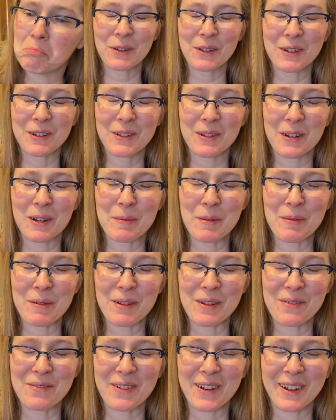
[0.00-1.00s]
This is going to be
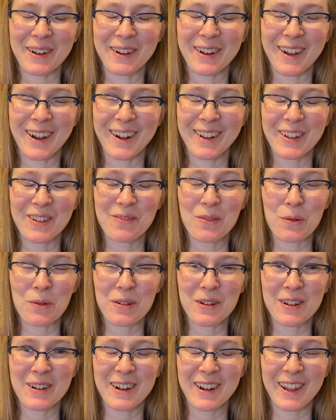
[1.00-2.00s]
really fun. I look
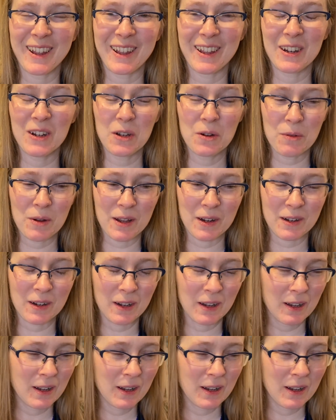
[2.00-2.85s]
forward to digging into it,